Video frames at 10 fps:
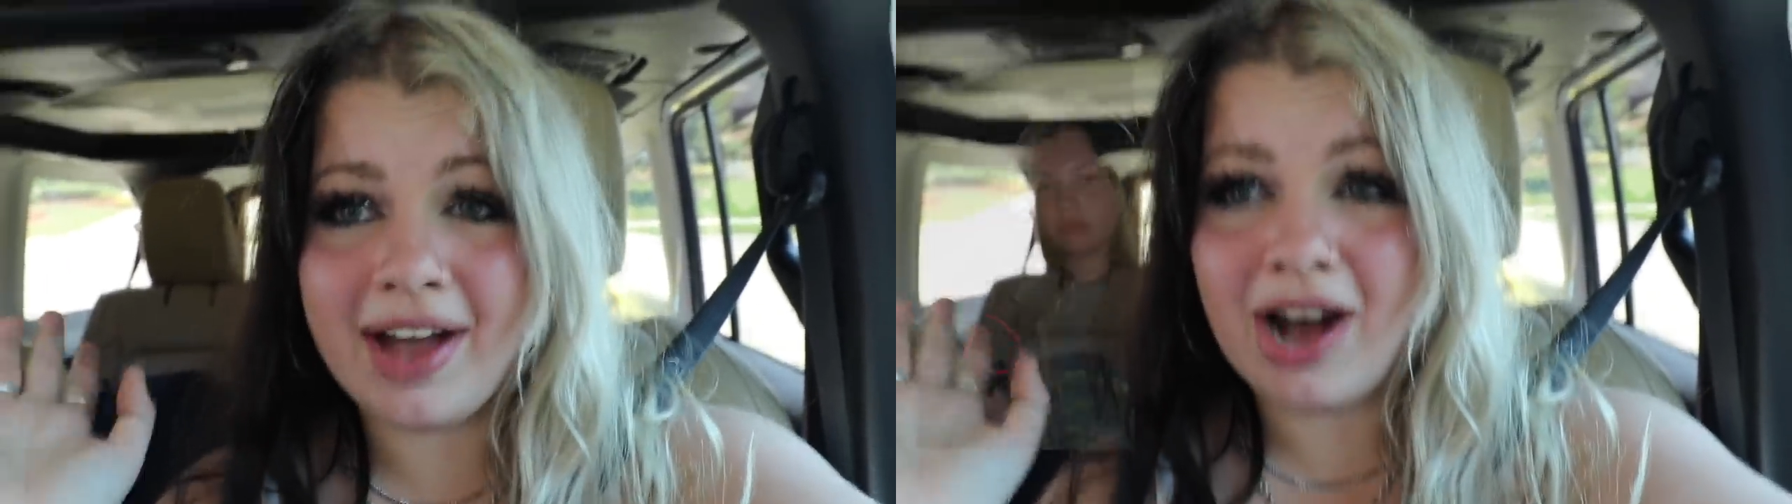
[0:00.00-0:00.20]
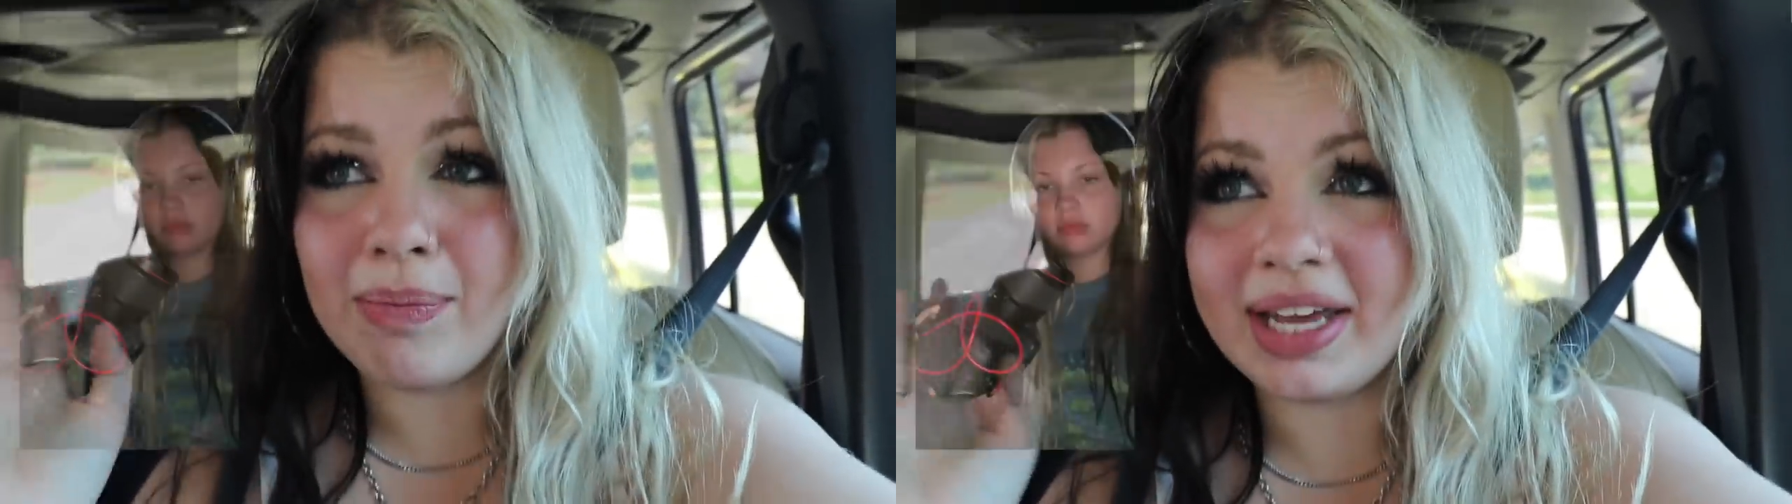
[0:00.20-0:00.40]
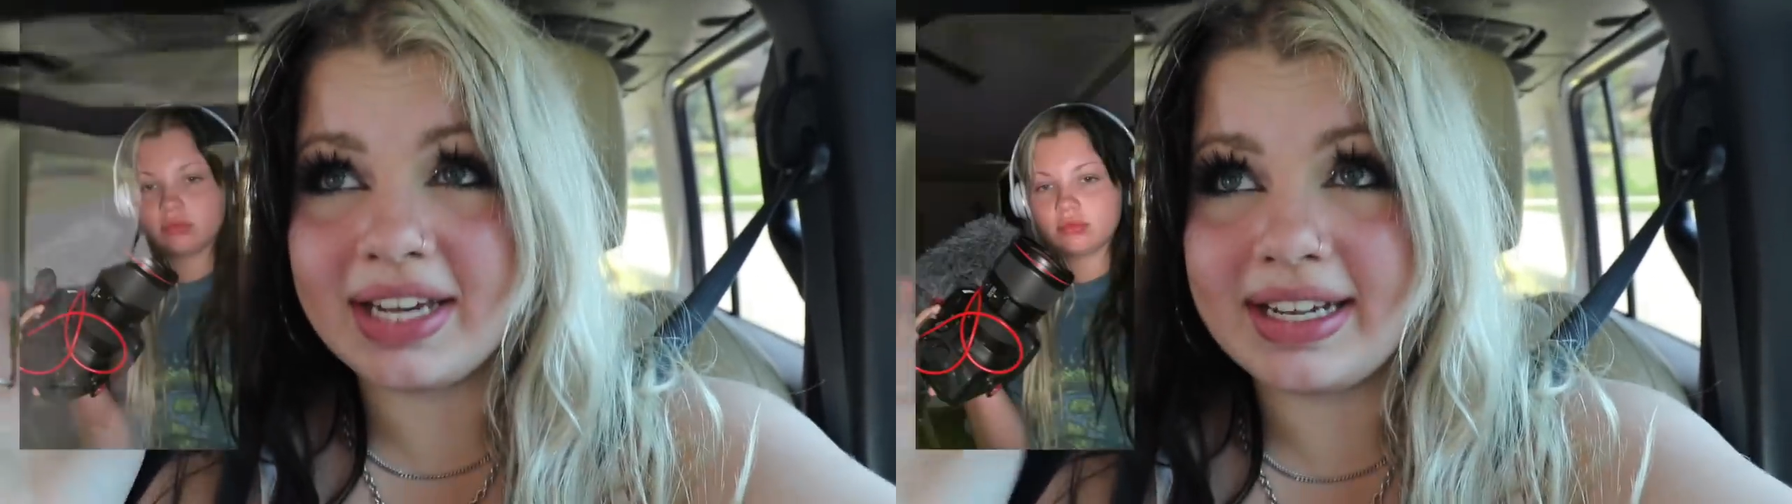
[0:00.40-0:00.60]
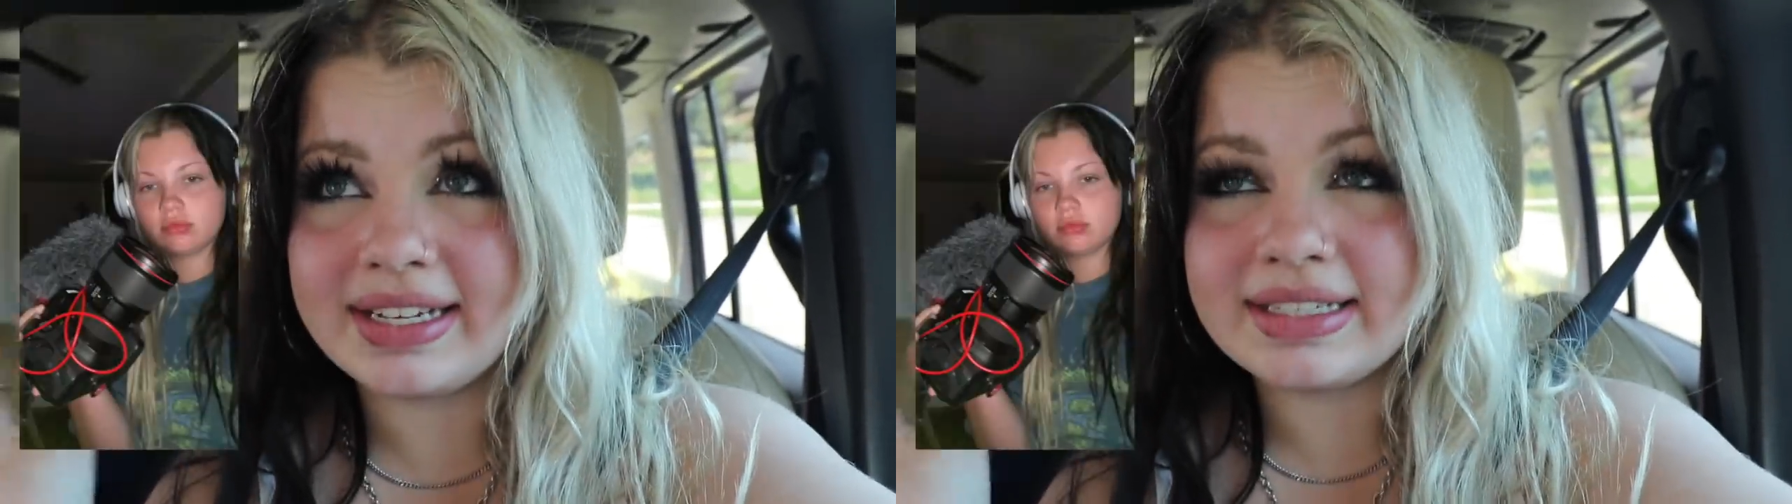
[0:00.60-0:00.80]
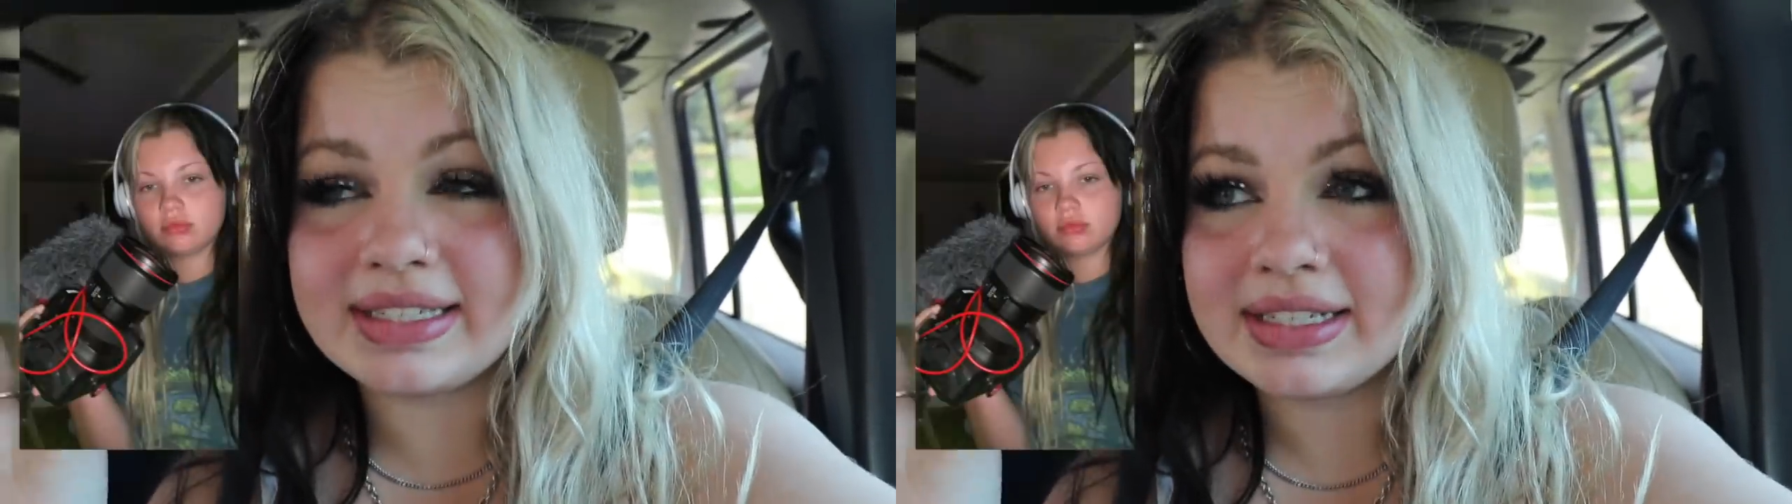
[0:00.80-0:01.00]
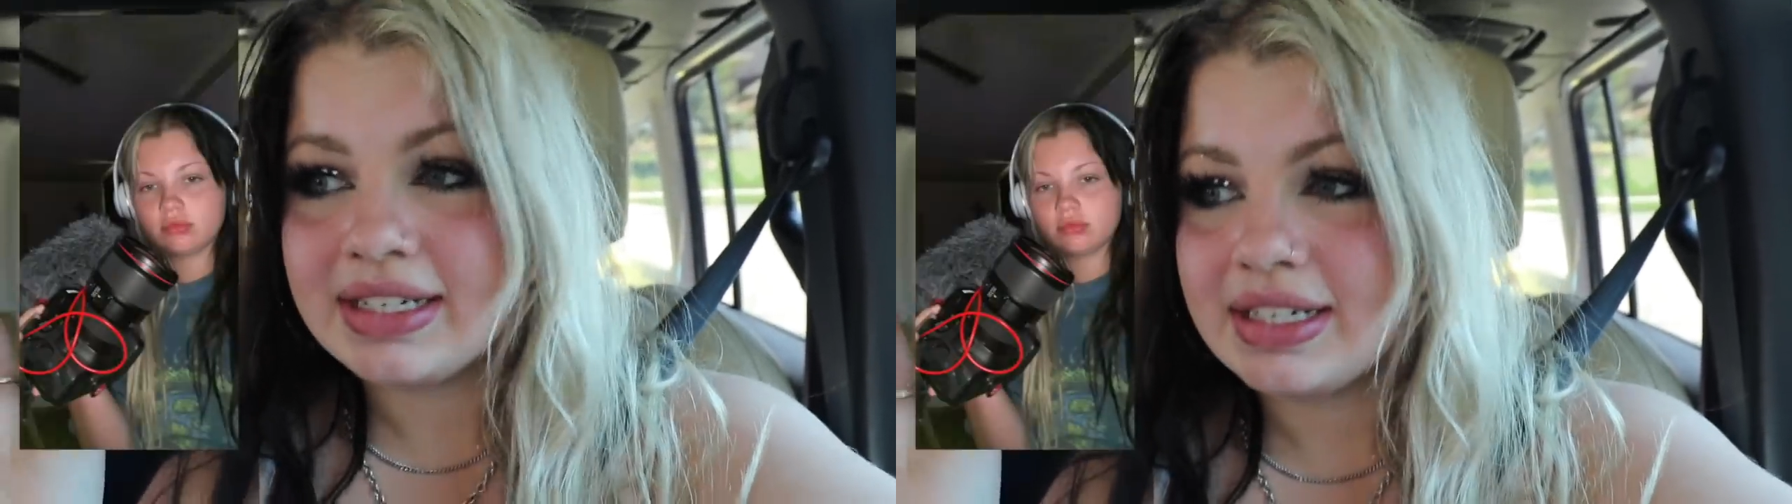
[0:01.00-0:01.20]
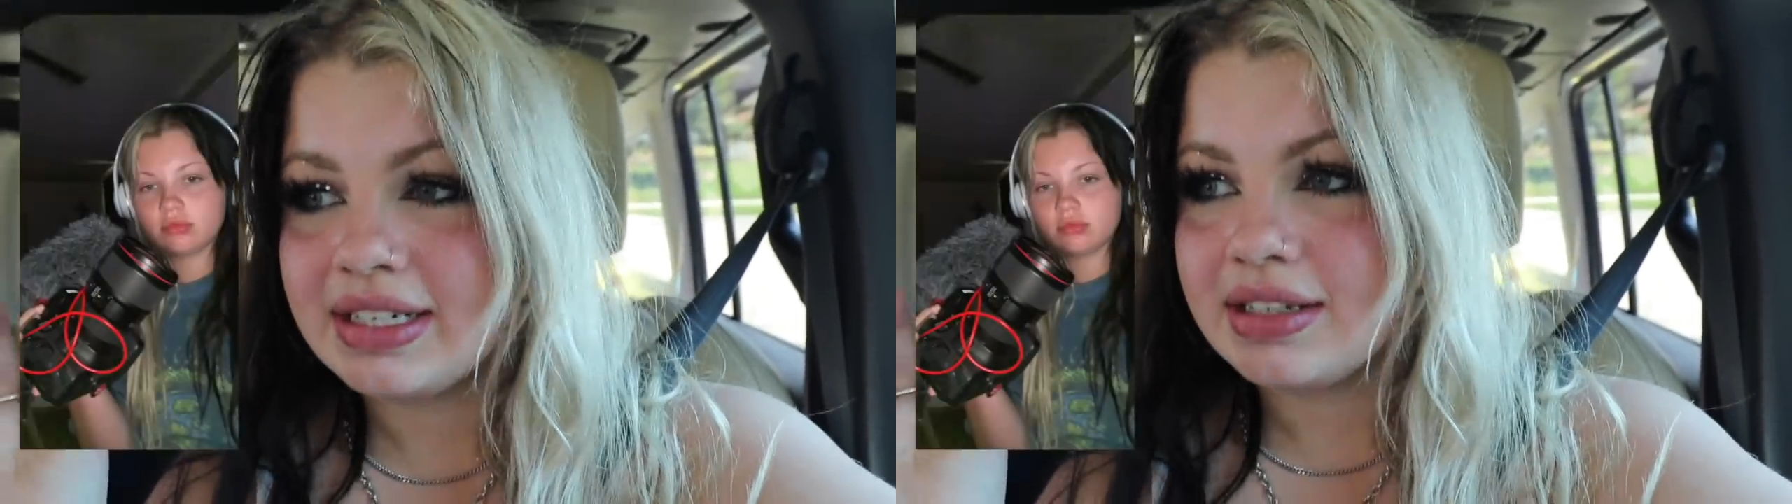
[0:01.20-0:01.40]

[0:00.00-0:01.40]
how big it is. Oh,